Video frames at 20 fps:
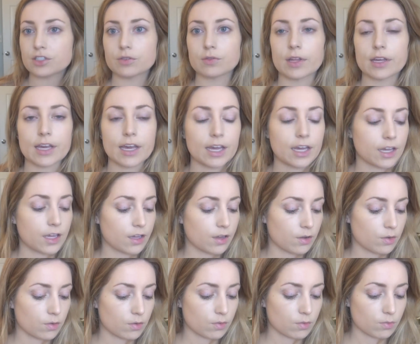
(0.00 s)
do like
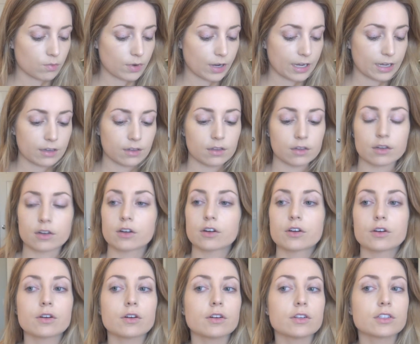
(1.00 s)
a regular
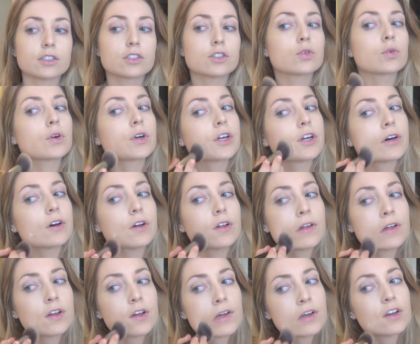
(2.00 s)
curl
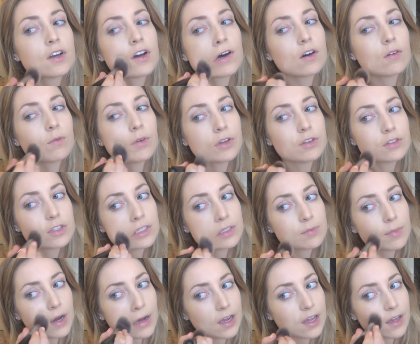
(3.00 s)
tutorial
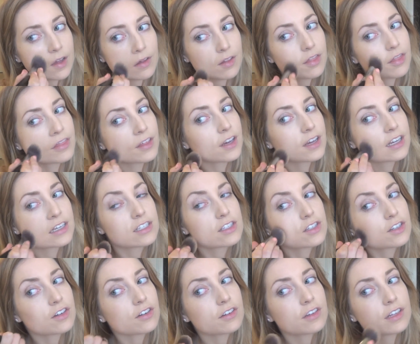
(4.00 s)
using my
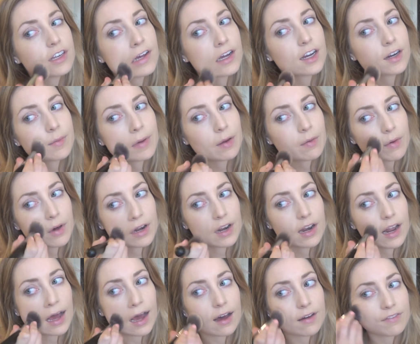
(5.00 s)
thickest curling iron, my
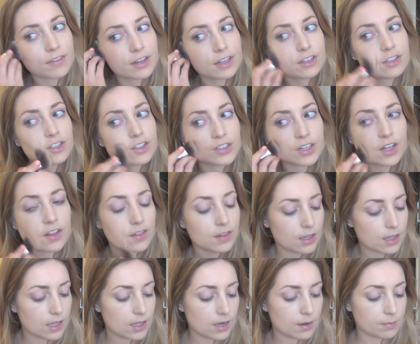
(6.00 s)
1.5 inch, and
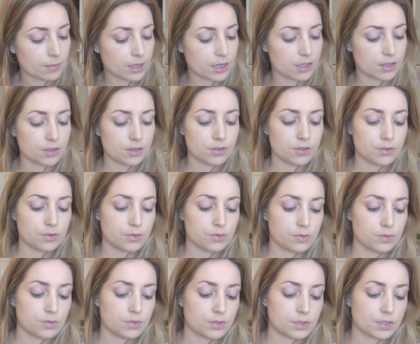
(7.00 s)
then I'm gonna
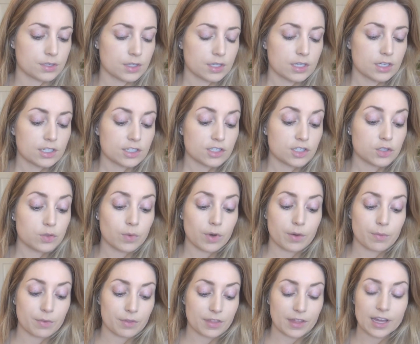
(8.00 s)
do
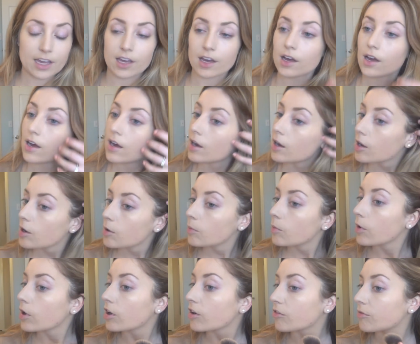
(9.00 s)
one with like
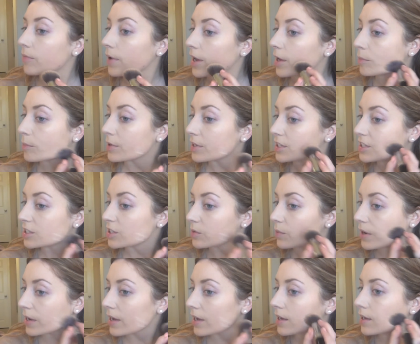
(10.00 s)
more of my beachy
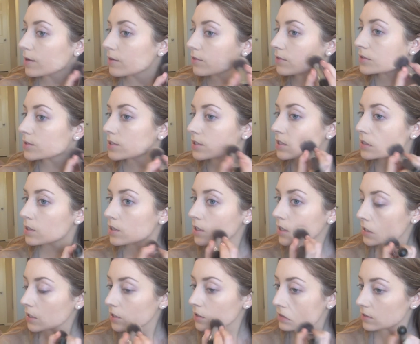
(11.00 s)
waves
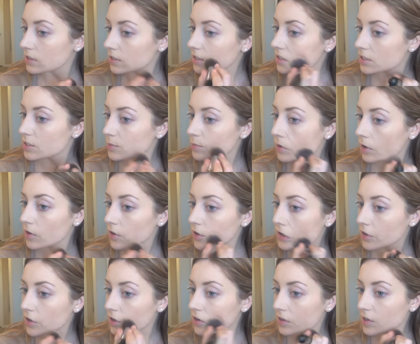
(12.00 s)
using a
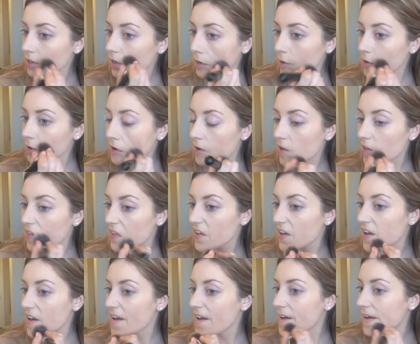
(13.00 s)
smaller curling iron, and
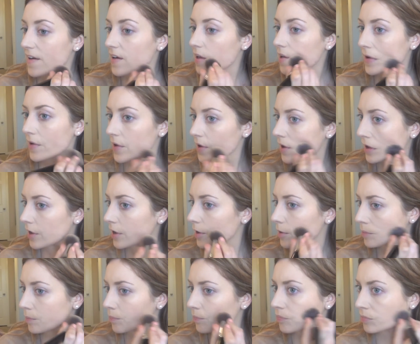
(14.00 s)

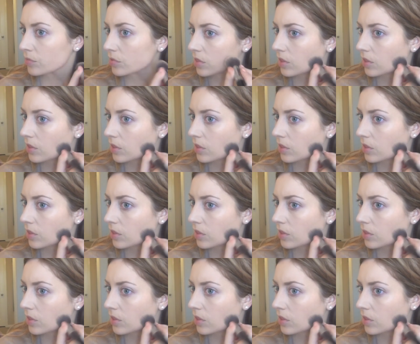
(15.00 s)
then